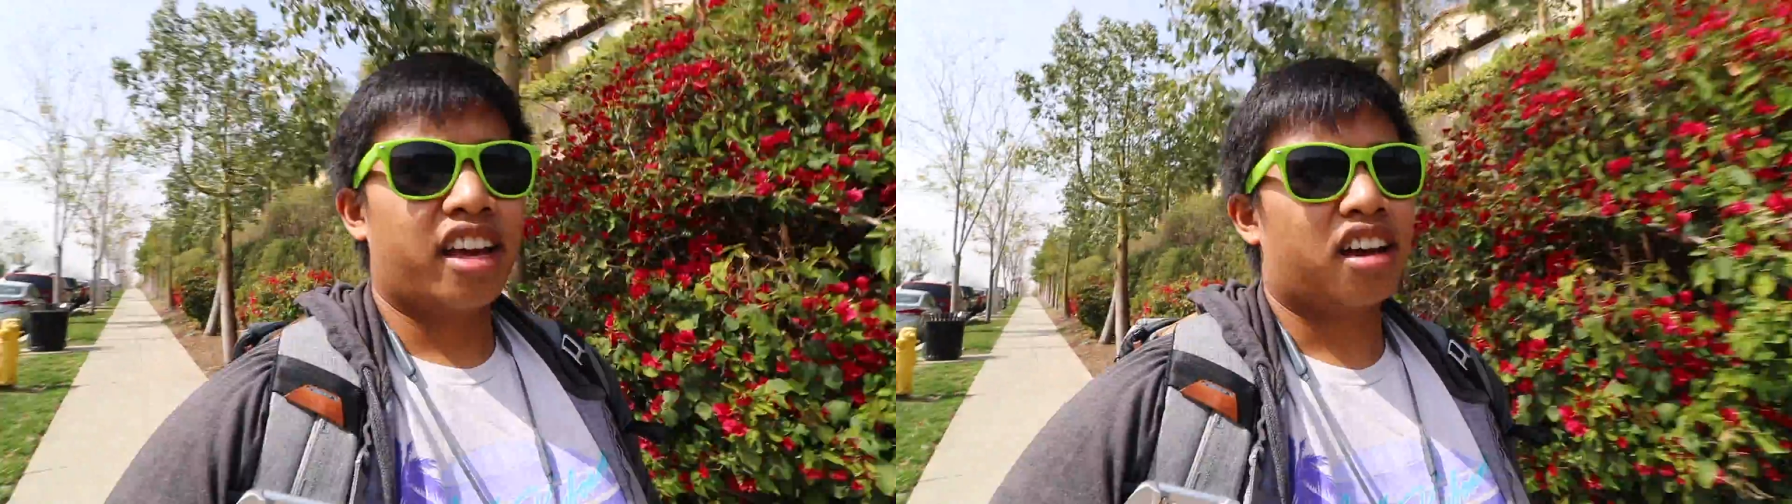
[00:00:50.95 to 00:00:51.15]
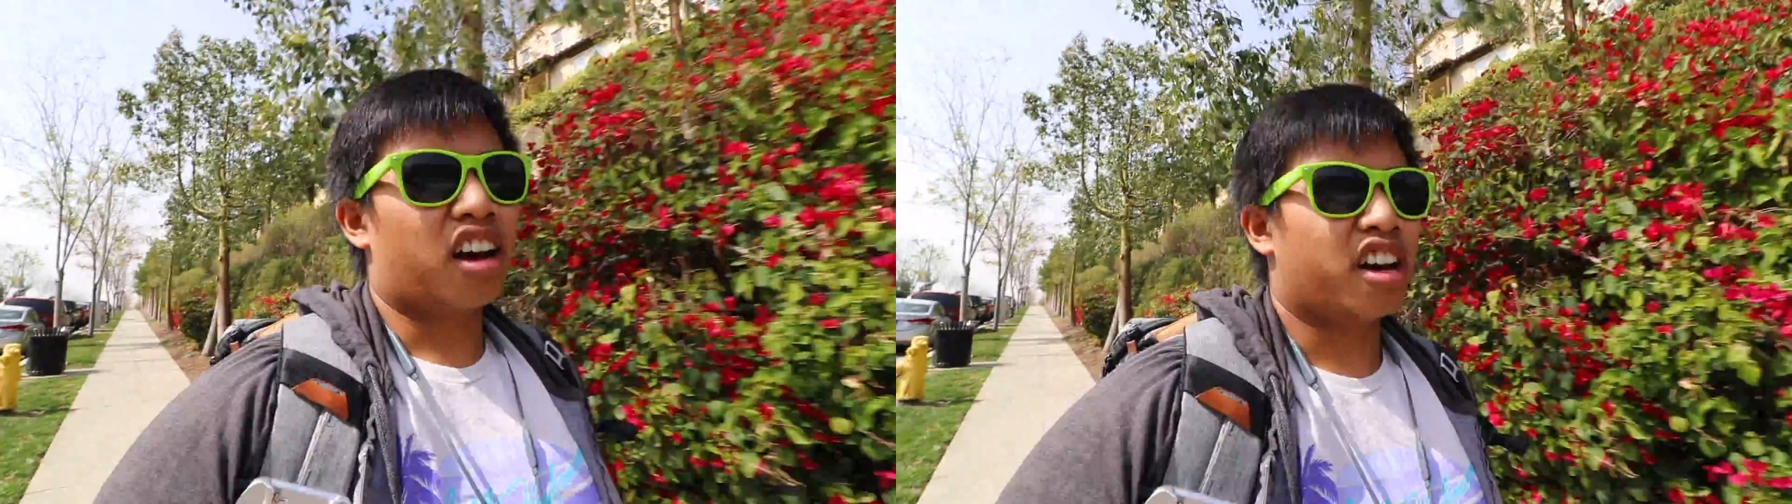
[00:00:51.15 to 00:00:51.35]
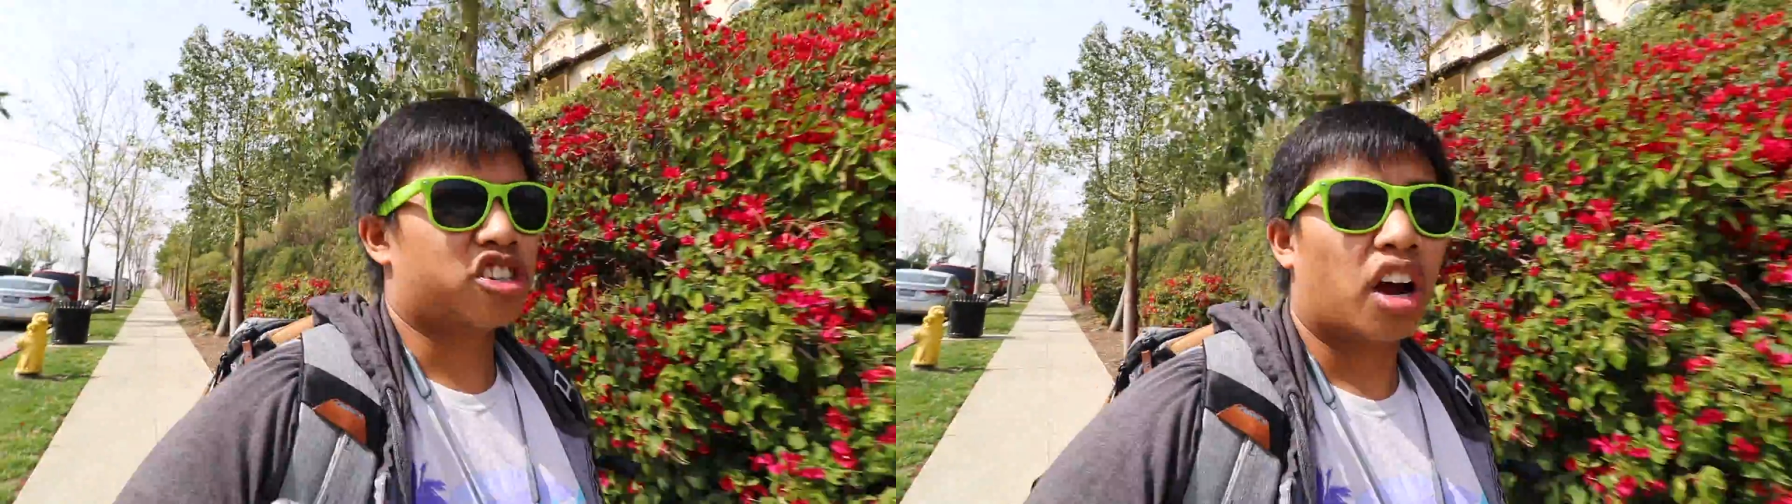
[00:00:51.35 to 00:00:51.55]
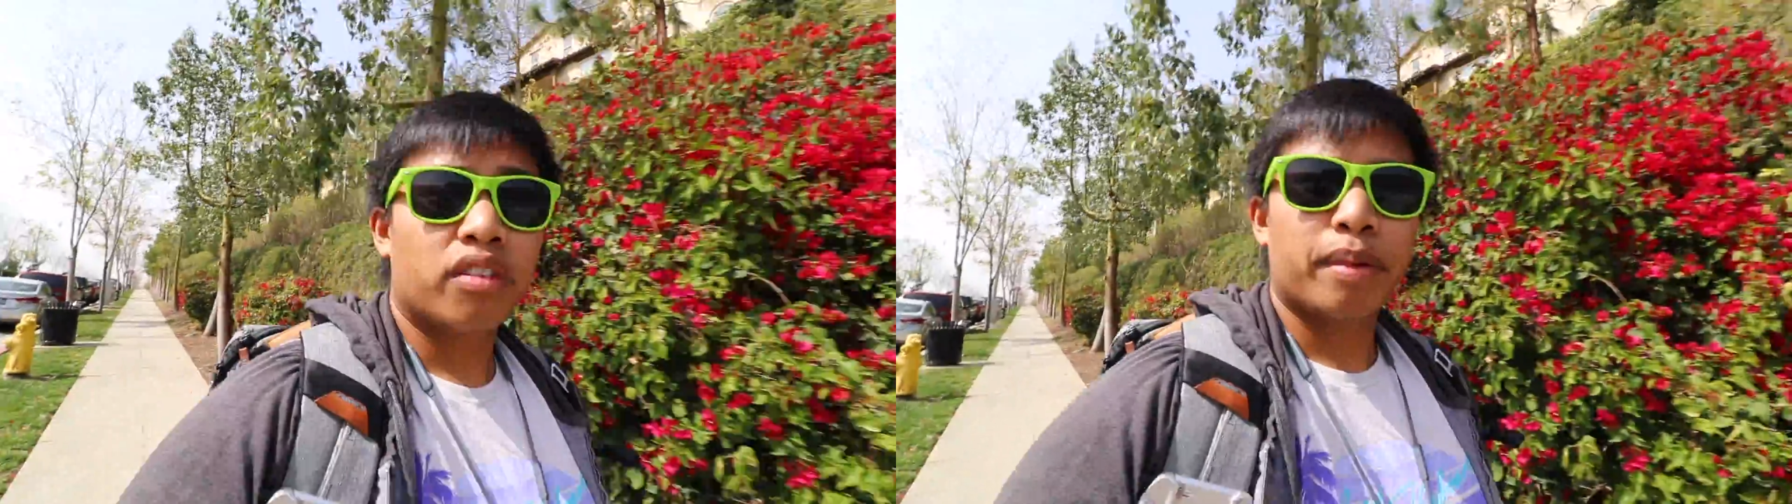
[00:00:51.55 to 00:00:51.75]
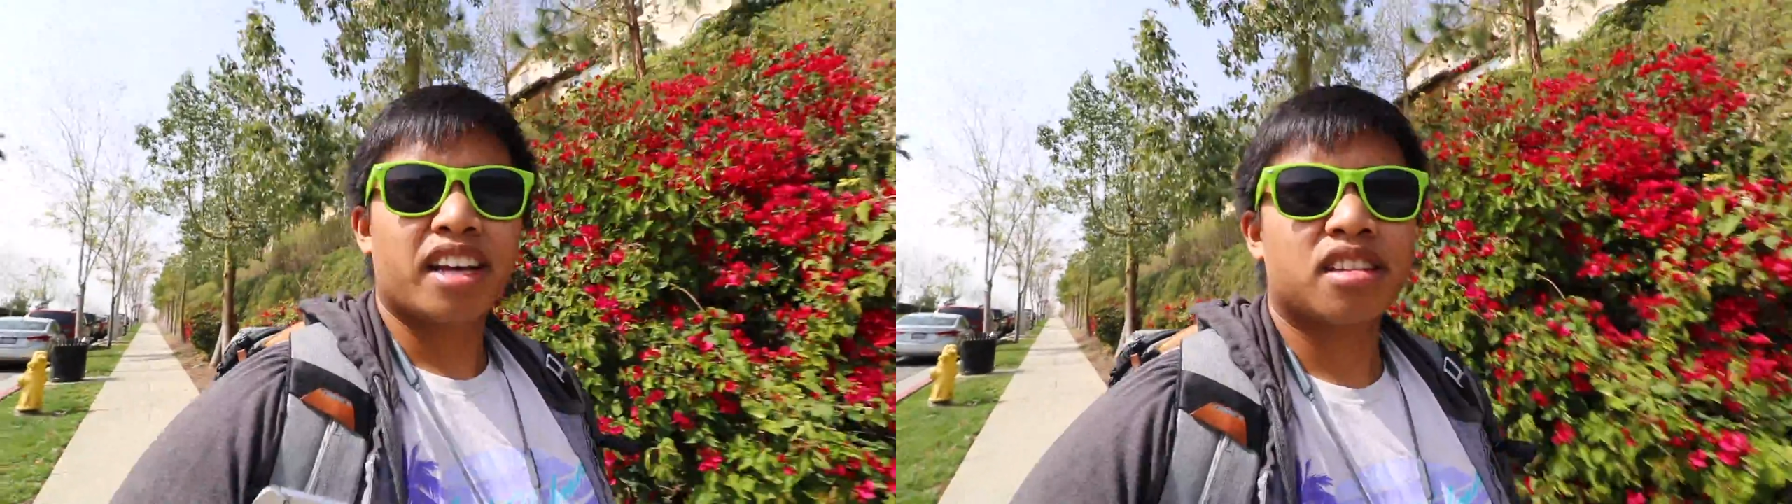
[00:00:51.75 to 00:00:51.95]

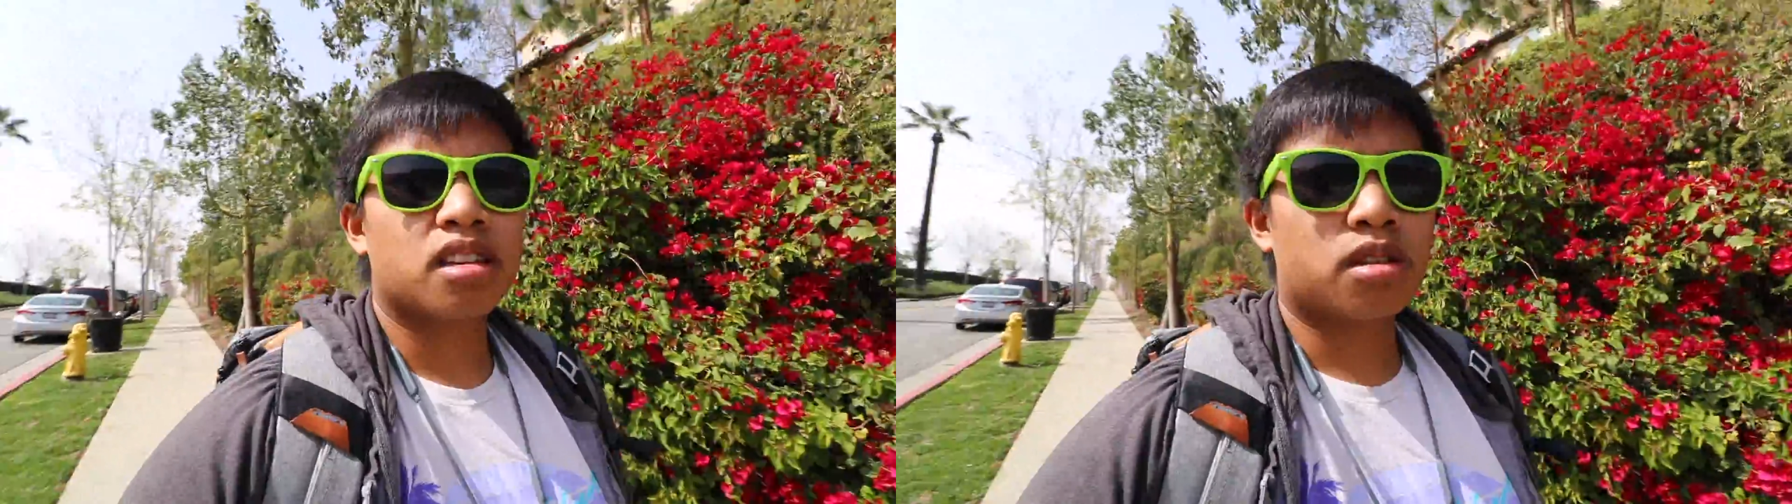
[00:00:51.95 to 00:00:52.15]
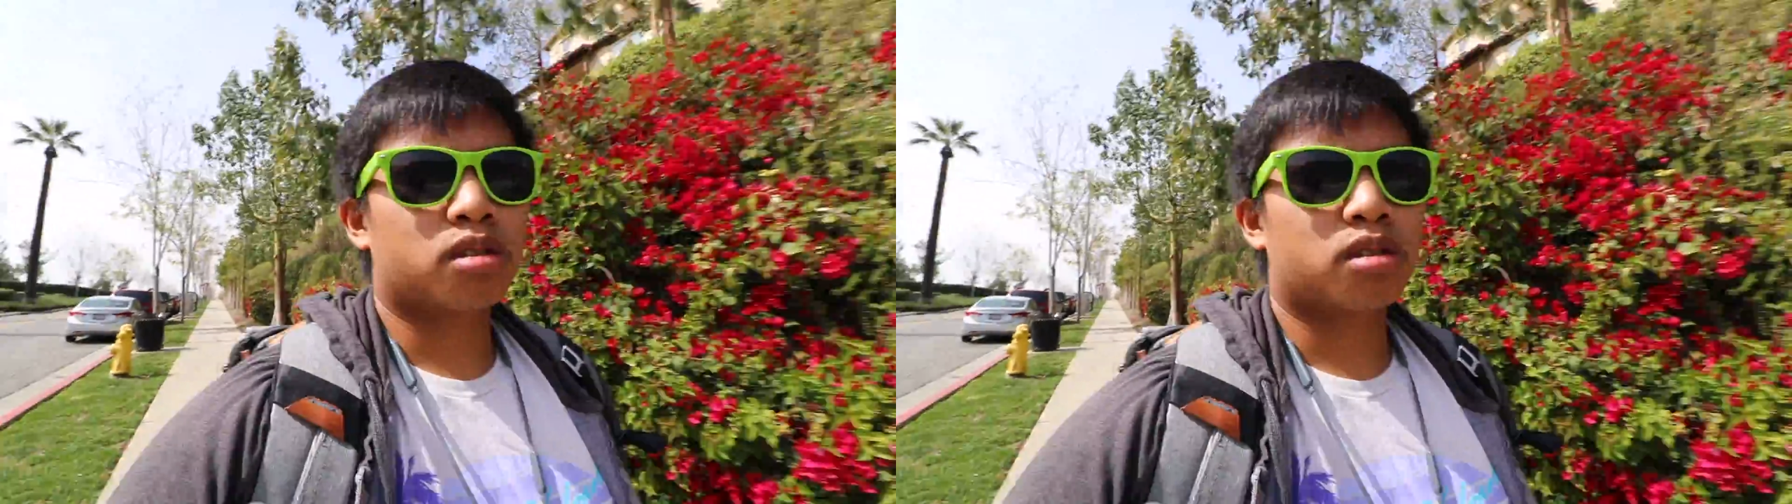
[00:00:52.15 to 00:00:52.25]
Java based,